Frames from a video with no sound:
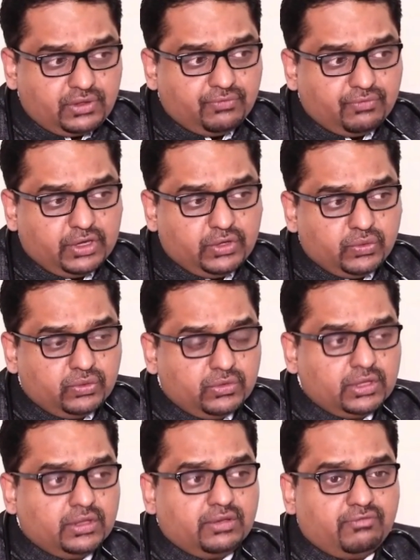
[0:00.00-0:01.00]
when
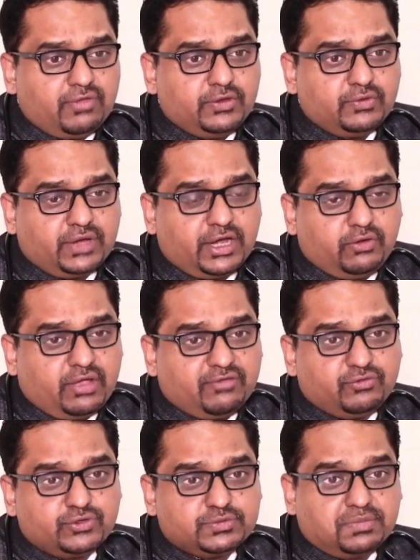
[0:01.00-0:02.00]
you tend to
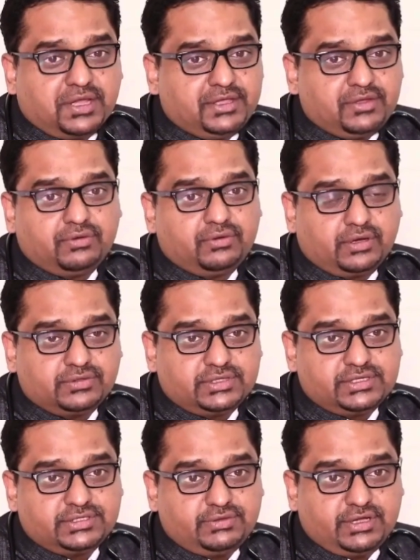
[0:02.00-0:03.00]
have those micro
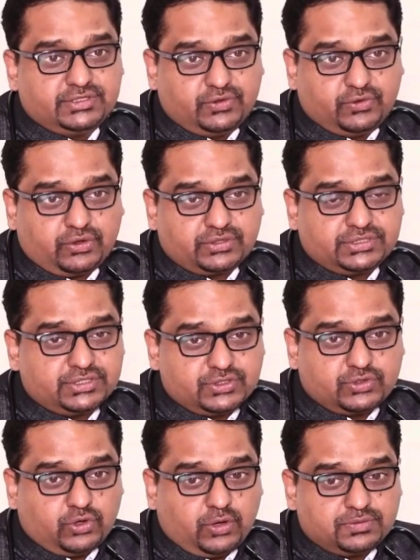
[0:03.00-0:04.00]
arousals, as your oxygen
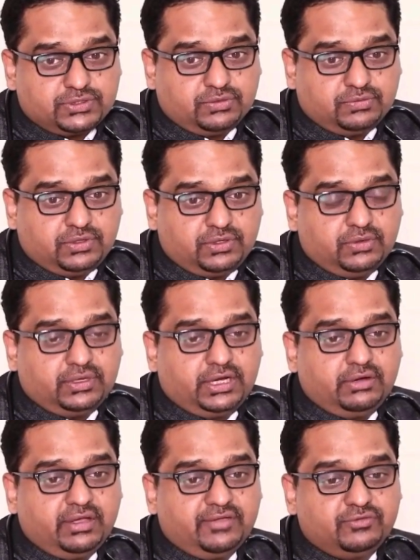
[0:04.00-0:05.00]
drops, you
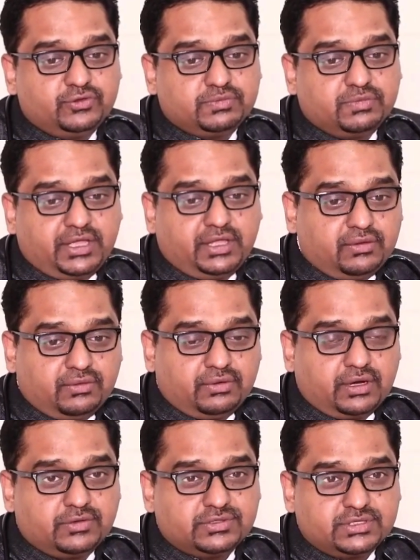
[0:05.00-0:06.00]
tend to have those micro
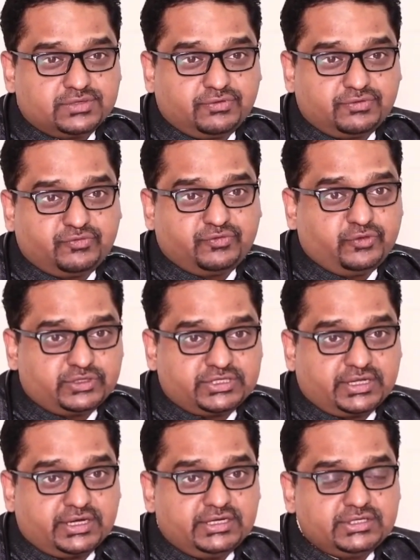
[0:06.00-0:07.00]
arousals for 4
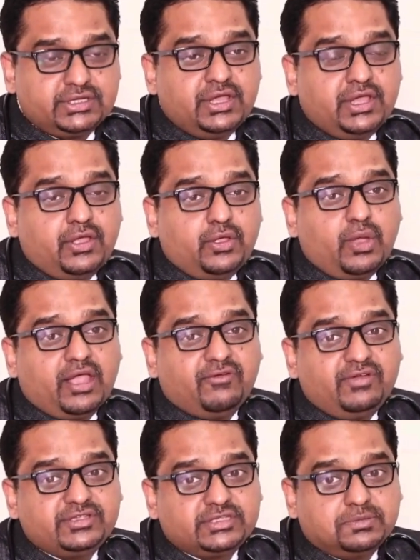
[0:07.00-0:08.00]
seconds. You have
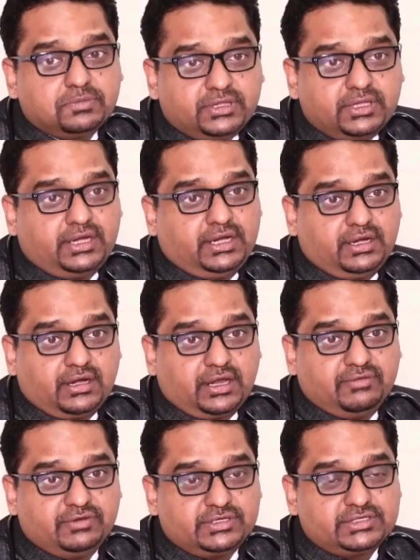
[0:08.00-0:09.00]
a sympathetic
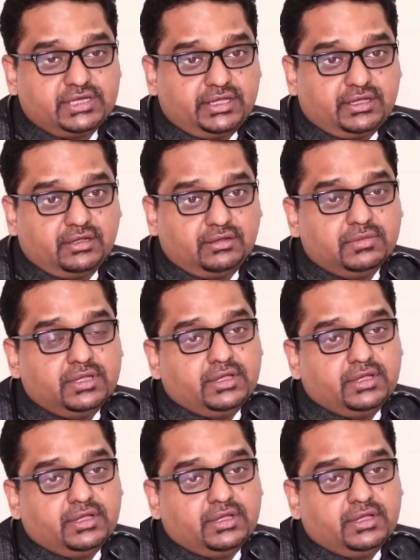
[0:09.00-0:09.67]
drive. It is like a